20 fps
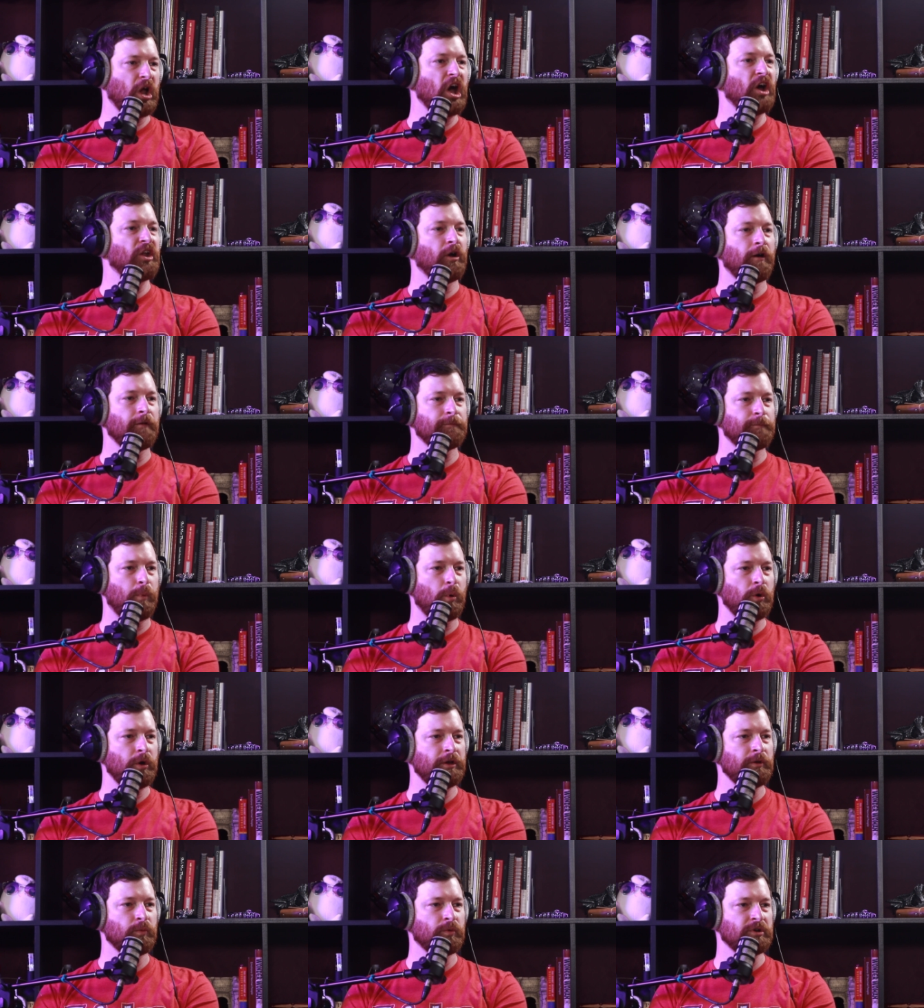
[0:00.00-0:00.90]
cutoff
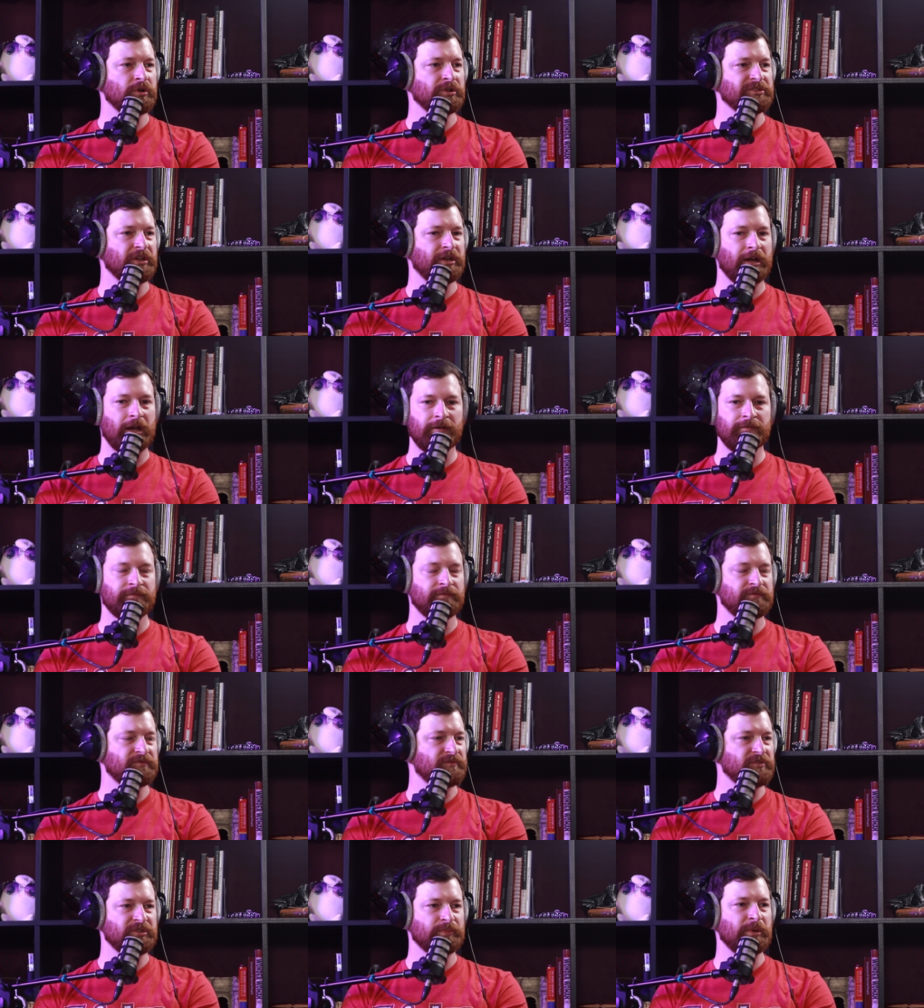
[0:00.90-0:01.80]
point where it's like I've
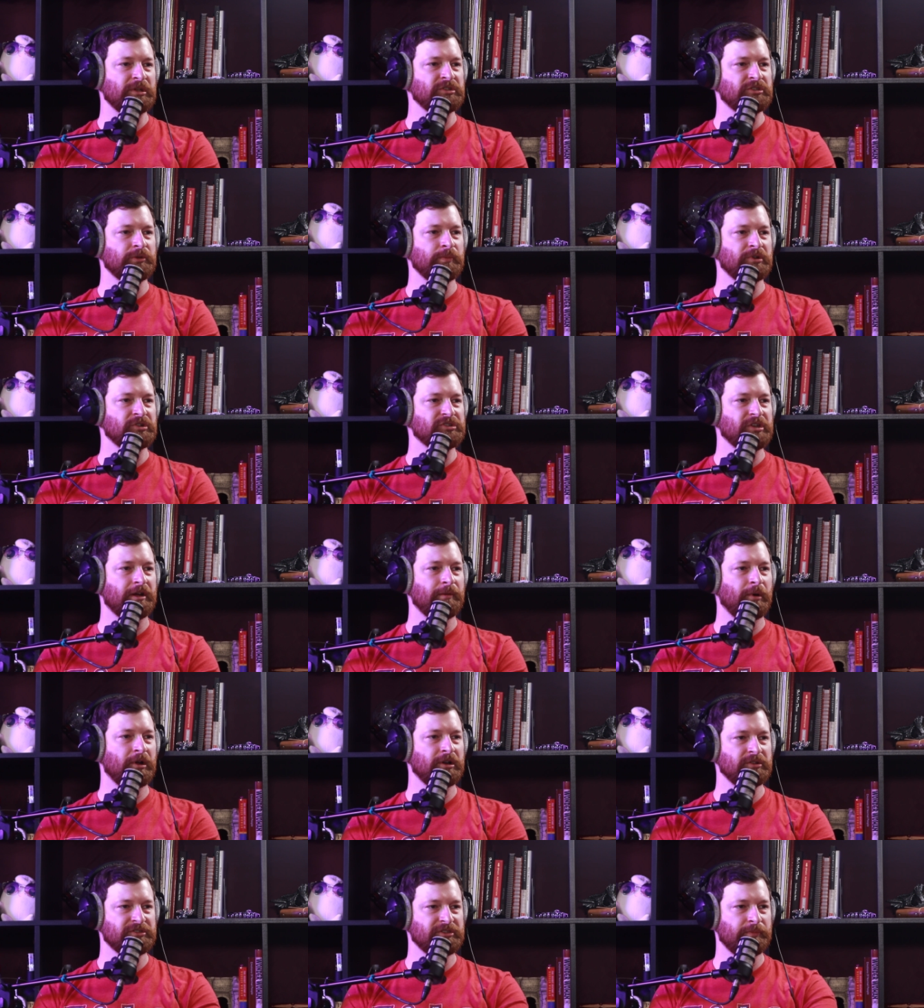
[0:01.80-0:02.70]
spent too much time on
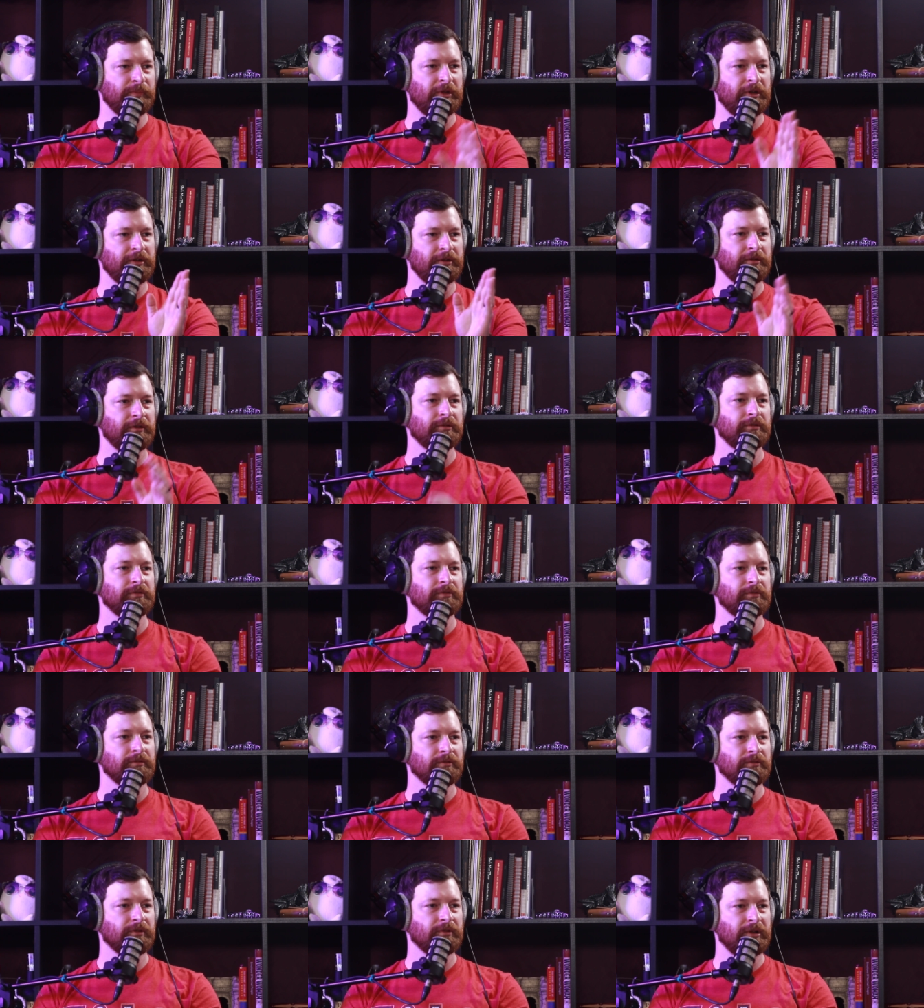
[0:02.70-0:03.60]
it. Submit it,
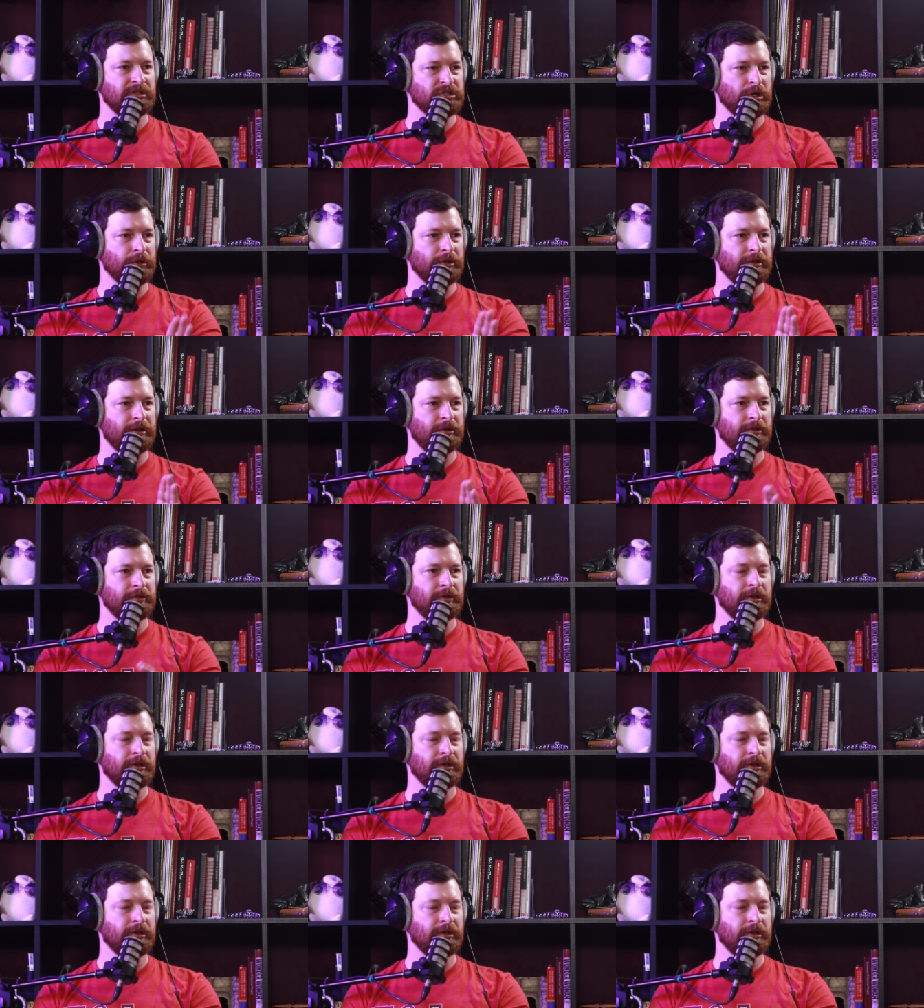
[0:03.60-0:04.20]
like turn it in.